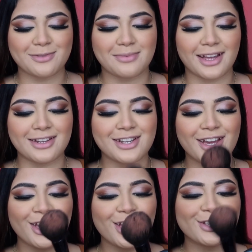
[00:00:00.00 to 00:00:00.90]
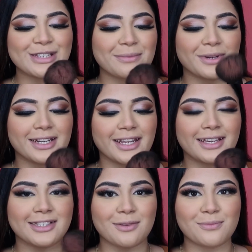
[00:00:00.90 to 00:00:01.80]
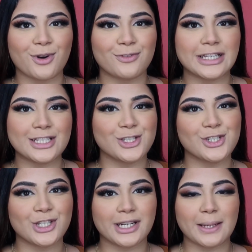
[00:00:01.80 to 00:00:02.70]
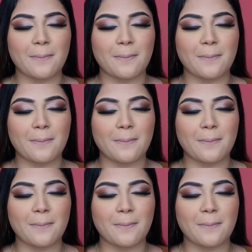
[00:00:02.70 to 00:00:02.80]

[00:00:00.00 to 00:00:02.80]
So I'm going to take some of the Gingerly by MAC